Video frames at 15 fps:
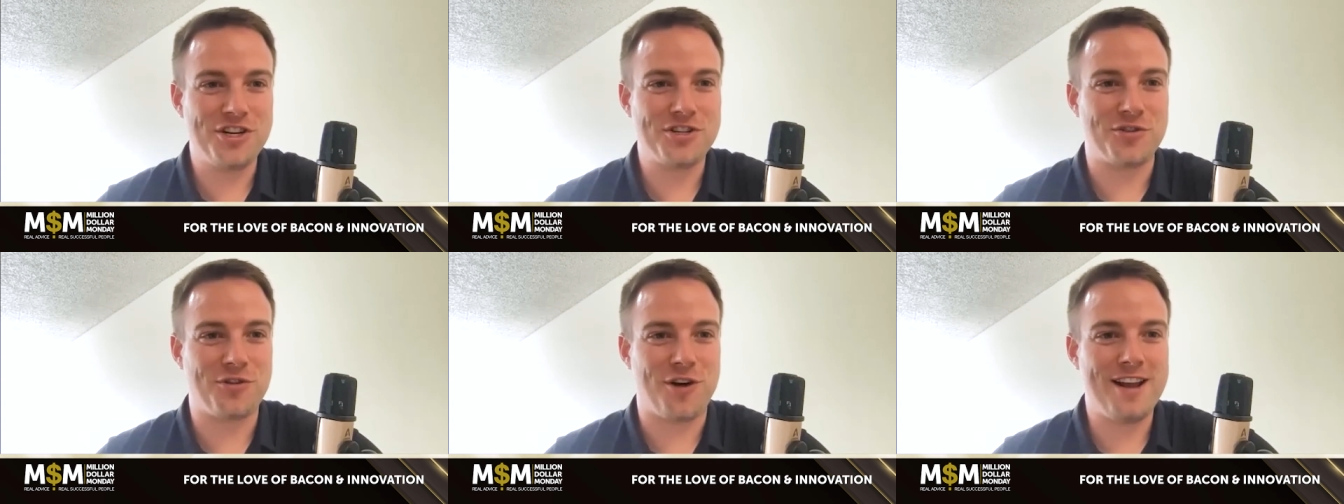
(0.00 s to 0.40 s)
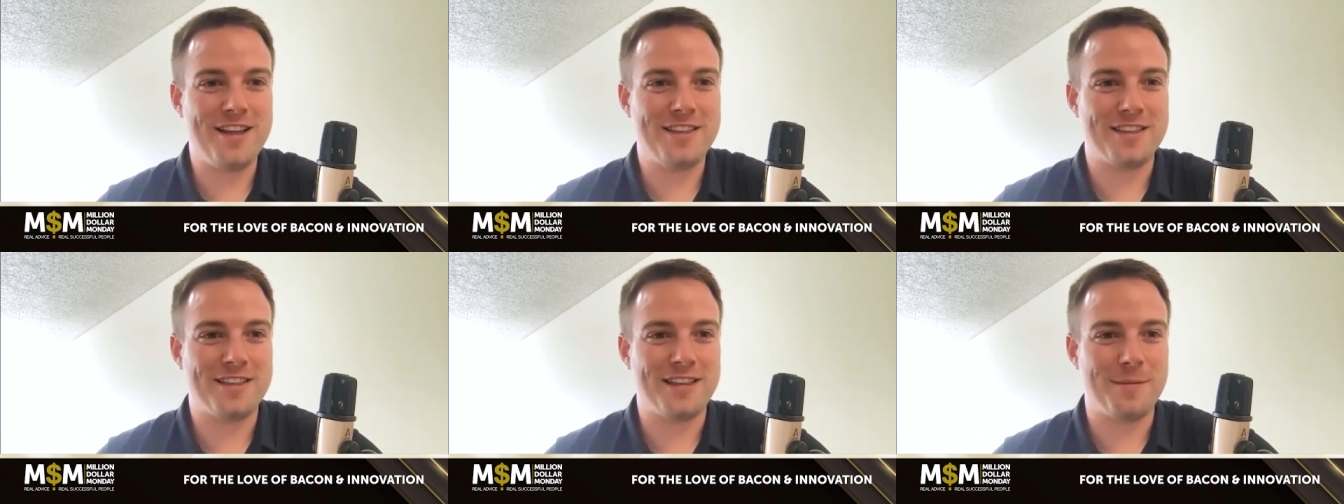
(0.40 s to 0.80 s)
is
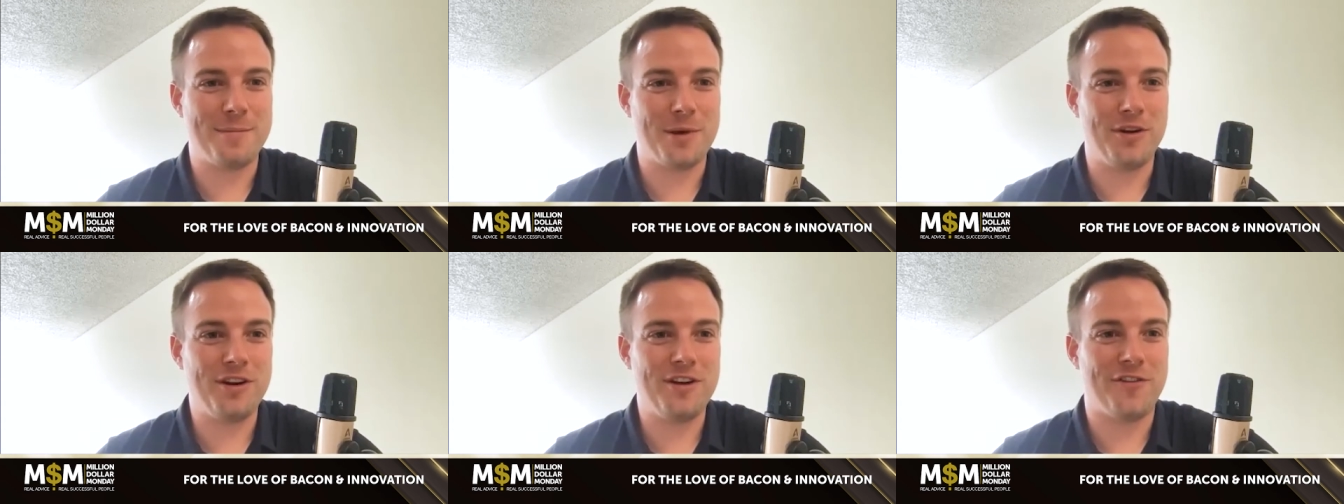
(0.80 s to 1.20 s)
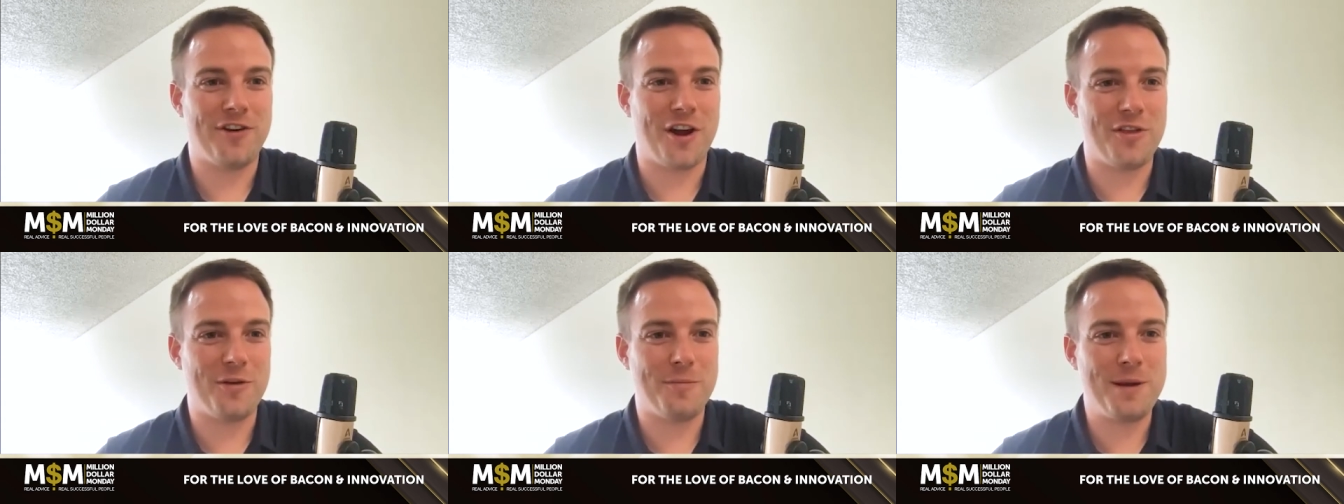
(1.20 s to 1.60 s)
right, the ability for
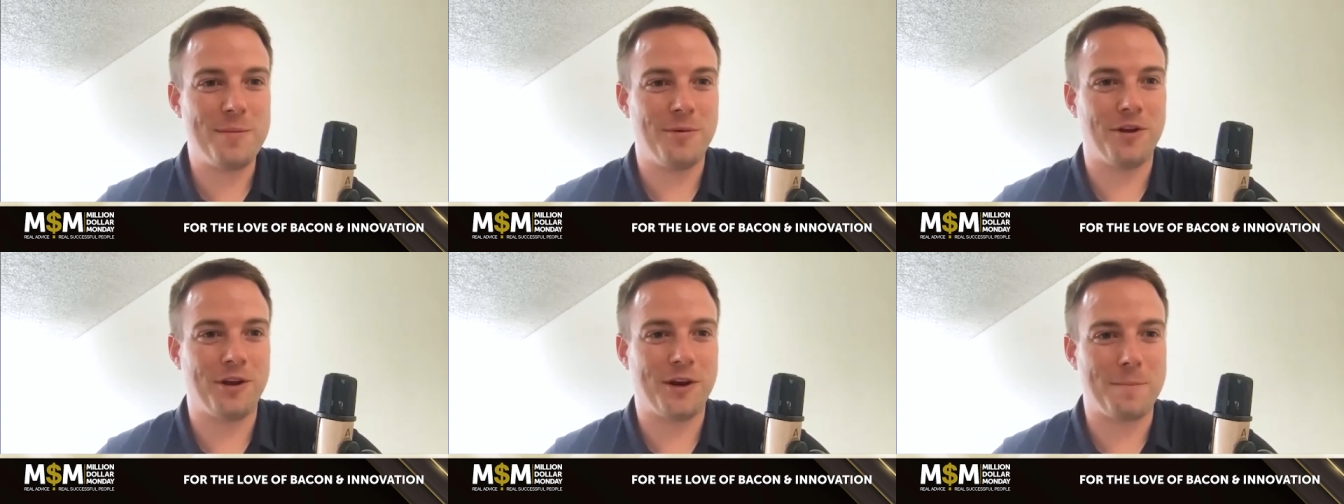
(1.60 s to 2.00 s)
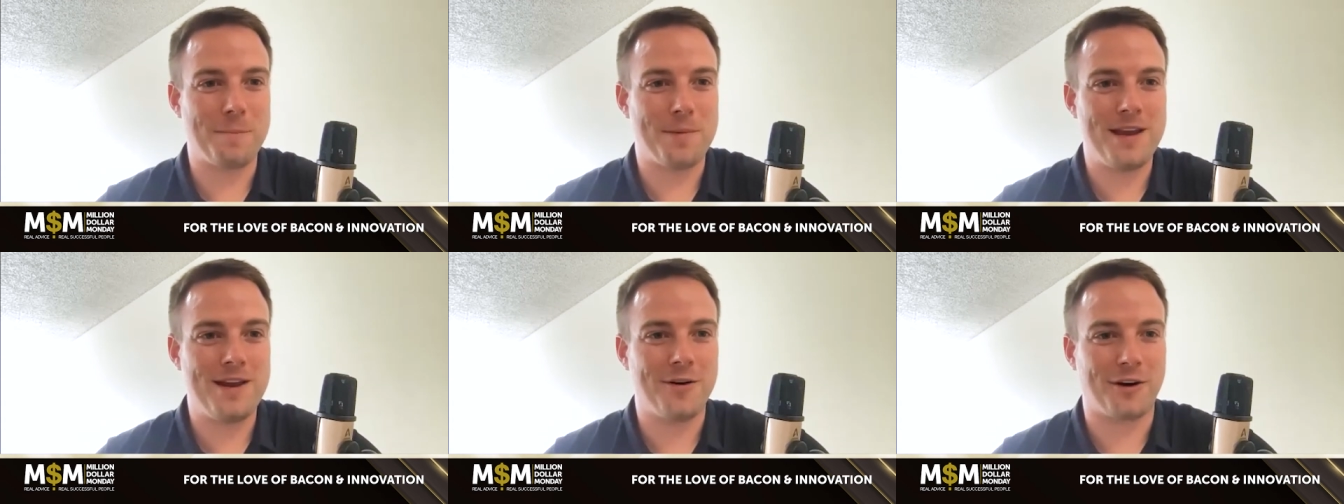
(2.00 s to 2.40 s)
other people to
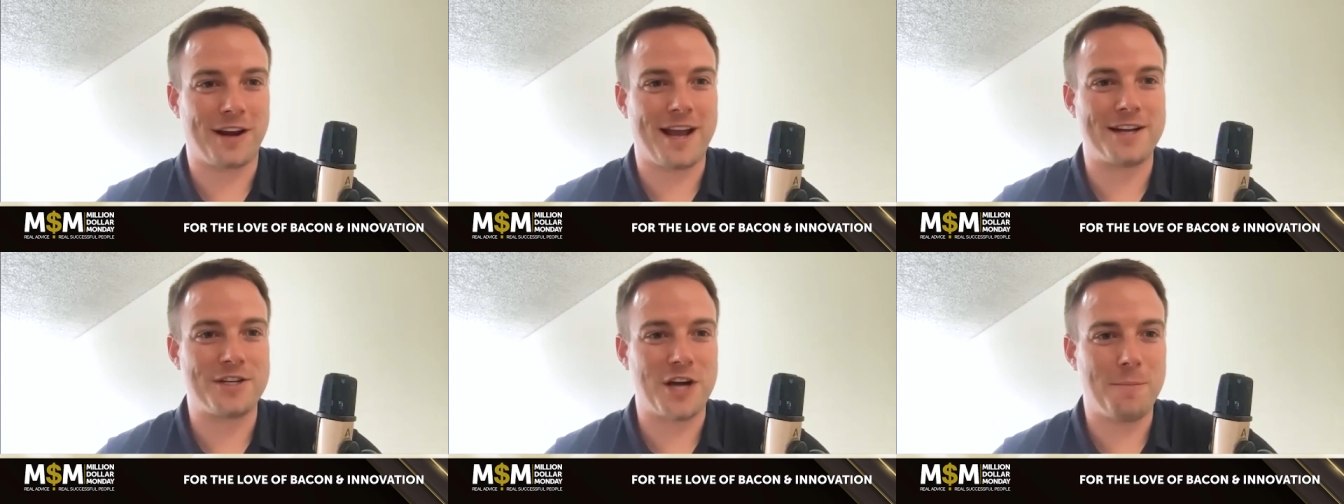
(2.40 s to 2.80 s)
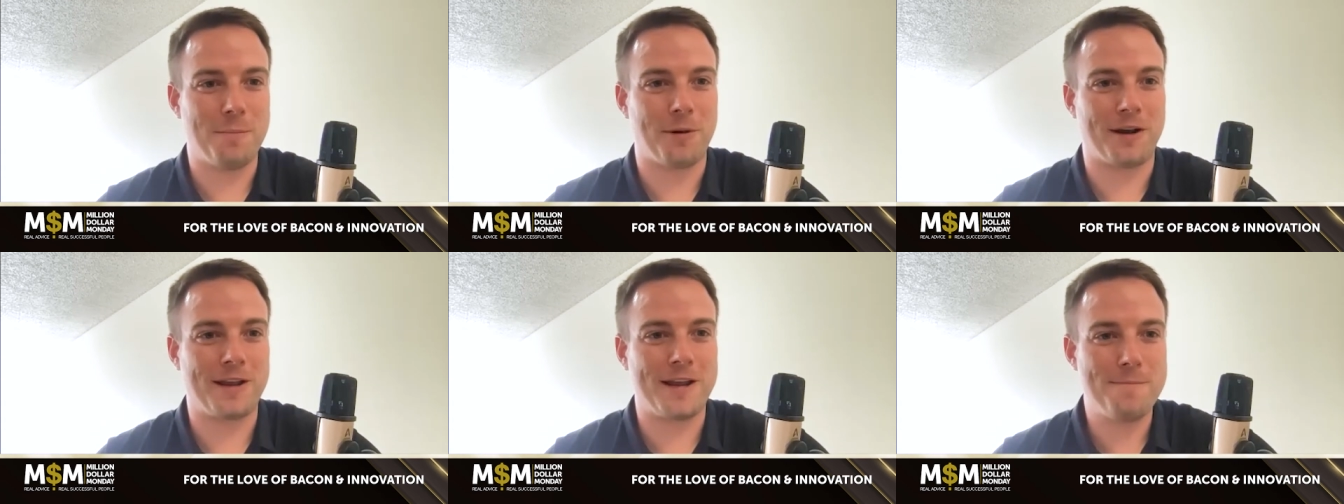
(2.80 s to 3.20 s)
compete or catch up
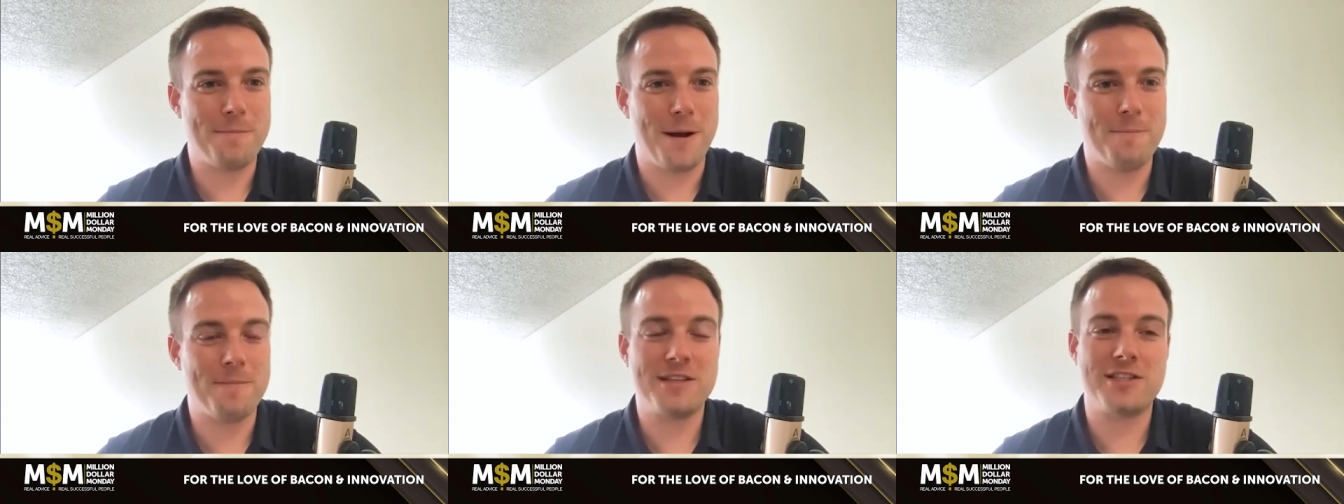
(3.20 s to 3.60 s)
or keep up,